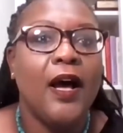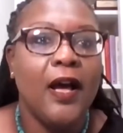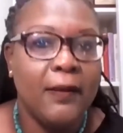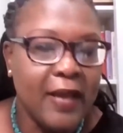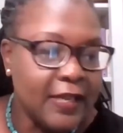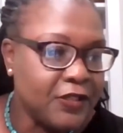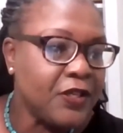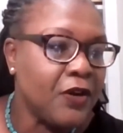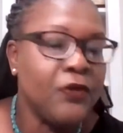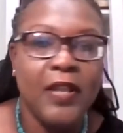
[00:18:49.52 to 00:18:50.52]
Um, and
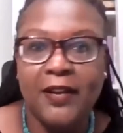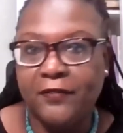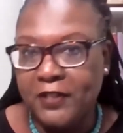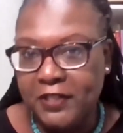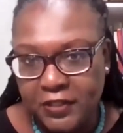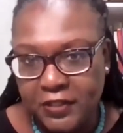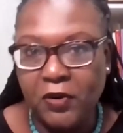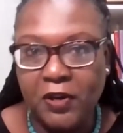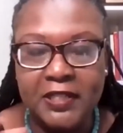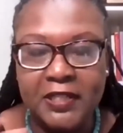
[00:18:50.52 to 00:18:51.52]
so, like for instance, the
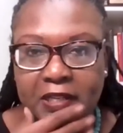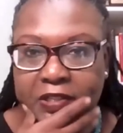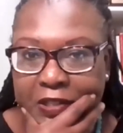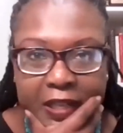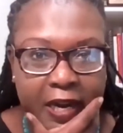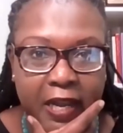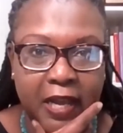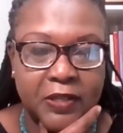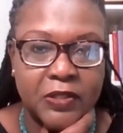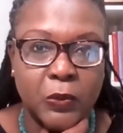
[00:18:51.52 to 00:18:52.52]
organization that I, I
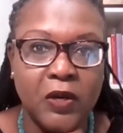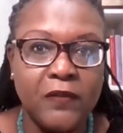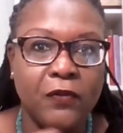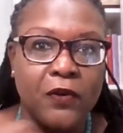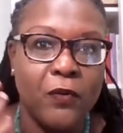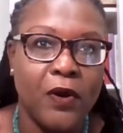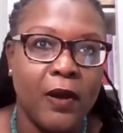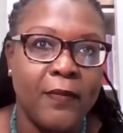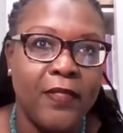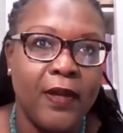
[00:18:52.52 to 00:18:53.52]
used to work for,
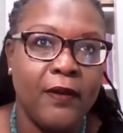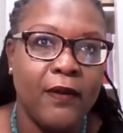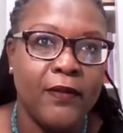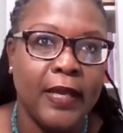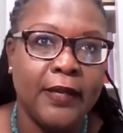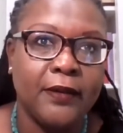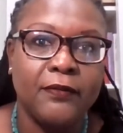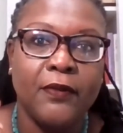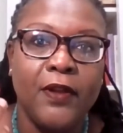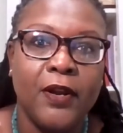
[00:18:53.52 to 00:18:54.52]
um, they like
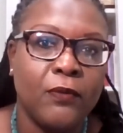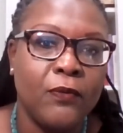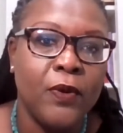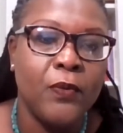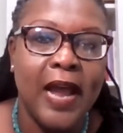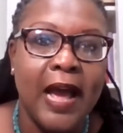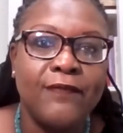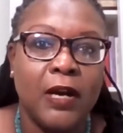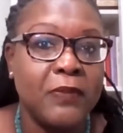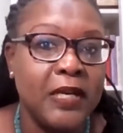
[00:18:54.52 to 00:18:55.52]
you know we would have
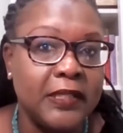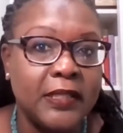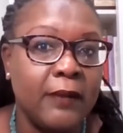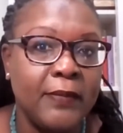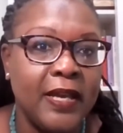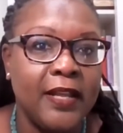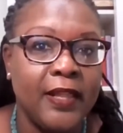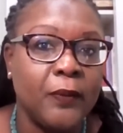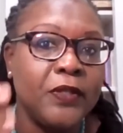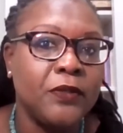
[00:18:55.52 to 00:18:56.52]
companies come in and
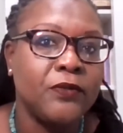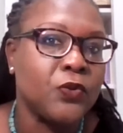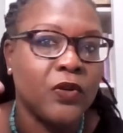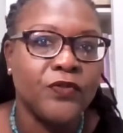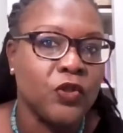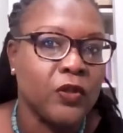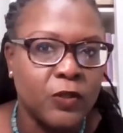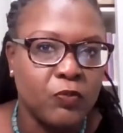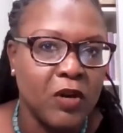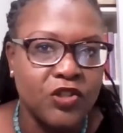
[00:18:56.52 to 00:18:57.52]
they would do sort of
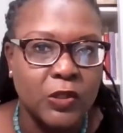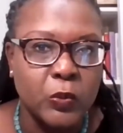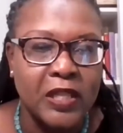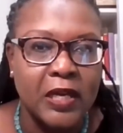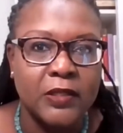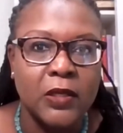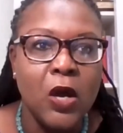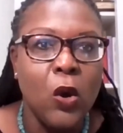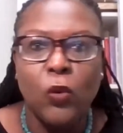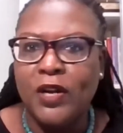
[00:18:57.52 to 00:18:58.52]
service projects with us,
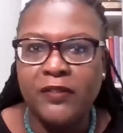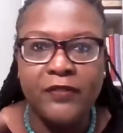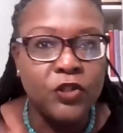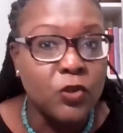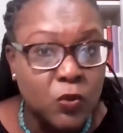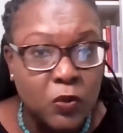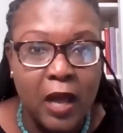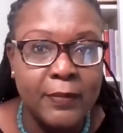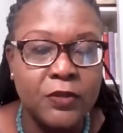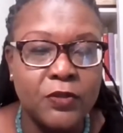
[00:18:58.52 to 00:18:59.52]
or individuals would
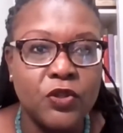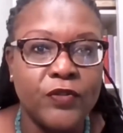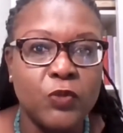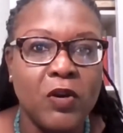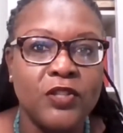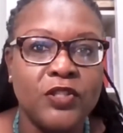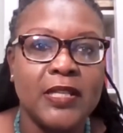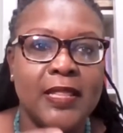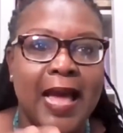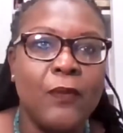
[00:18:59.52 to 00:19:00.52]
come in and do service projects,
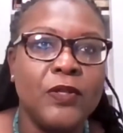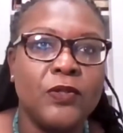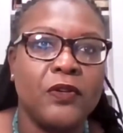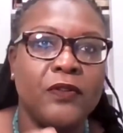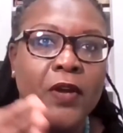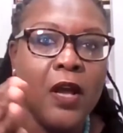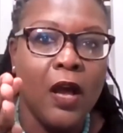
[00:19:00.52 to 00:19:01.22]
and that was sort of